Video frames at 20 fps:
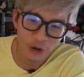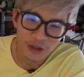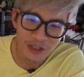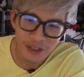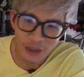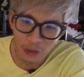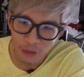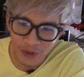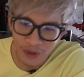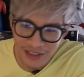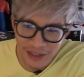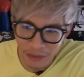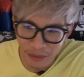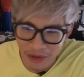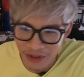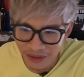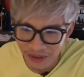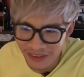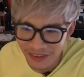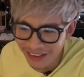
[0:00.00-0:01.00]
cell
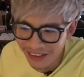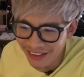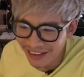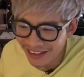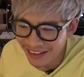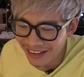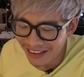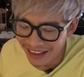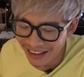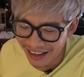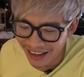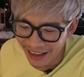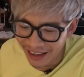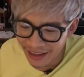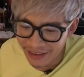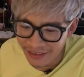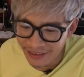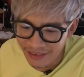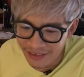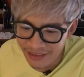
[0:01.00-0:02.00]
reception,
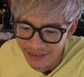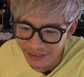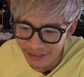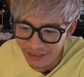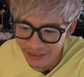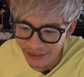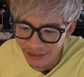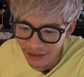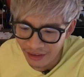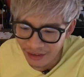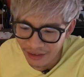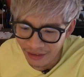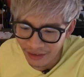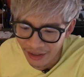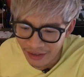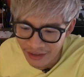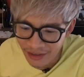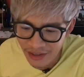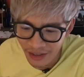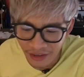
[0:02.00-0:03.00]
and
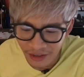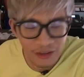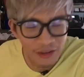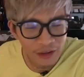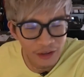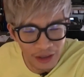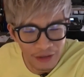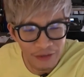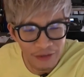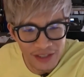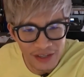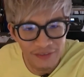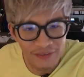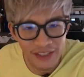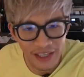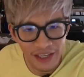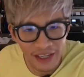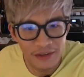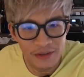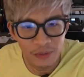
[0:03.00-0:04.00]
I decided to go there for
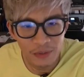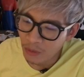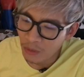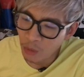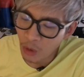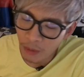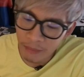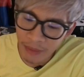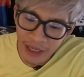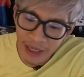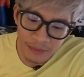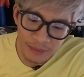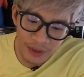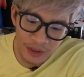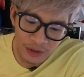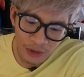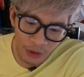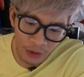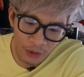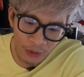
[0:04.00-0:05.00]
7 days. And what made
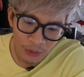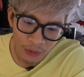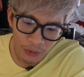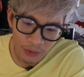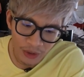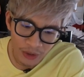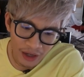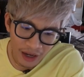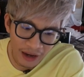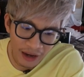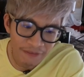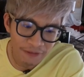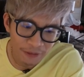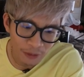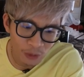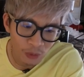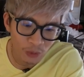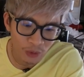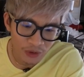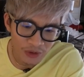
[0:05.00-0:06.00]
me go, I
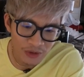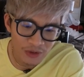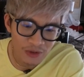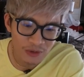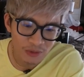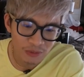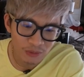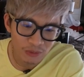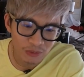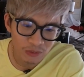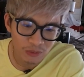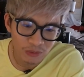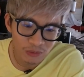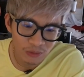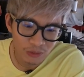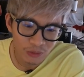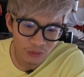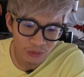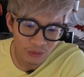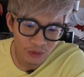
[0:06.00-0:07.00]
feel, was
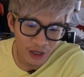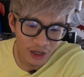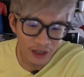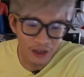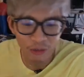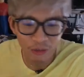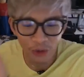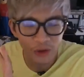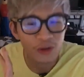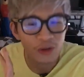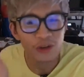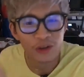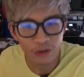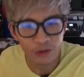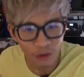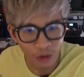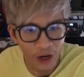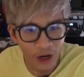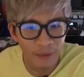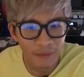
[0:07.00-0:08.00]
kind of what you
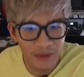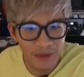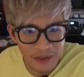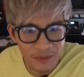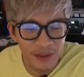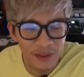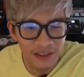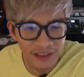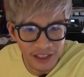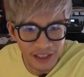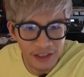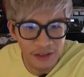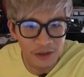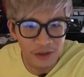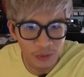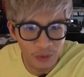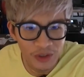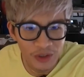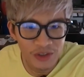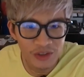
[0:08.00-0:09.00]
described as being that
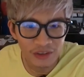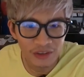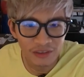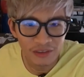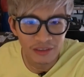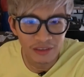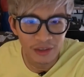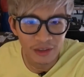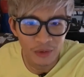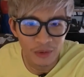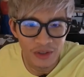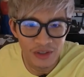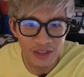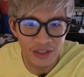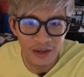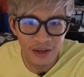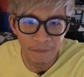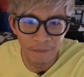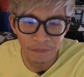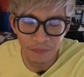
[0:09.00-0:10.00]
intuition. There
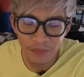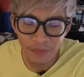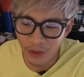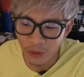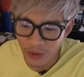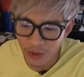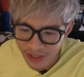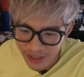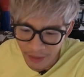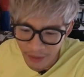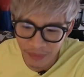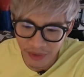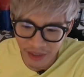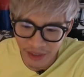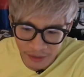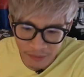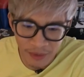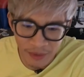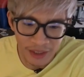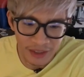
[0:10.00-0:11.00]
was
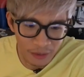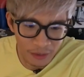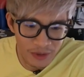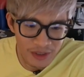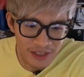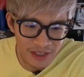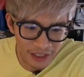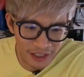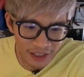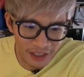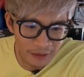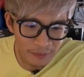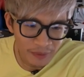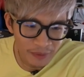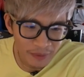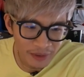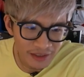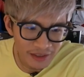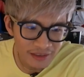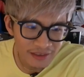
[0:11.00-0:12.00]
something in me that was
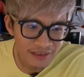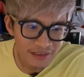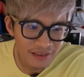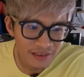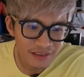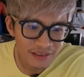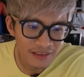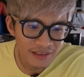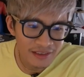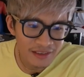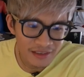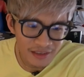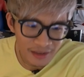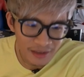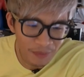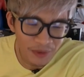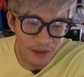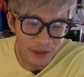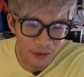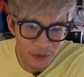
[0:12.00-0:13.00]
telling me
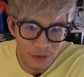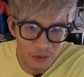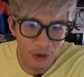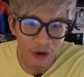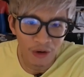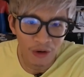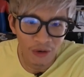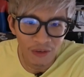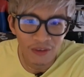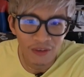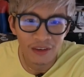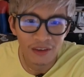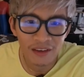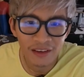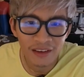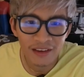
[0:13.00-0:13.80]
something is wrong.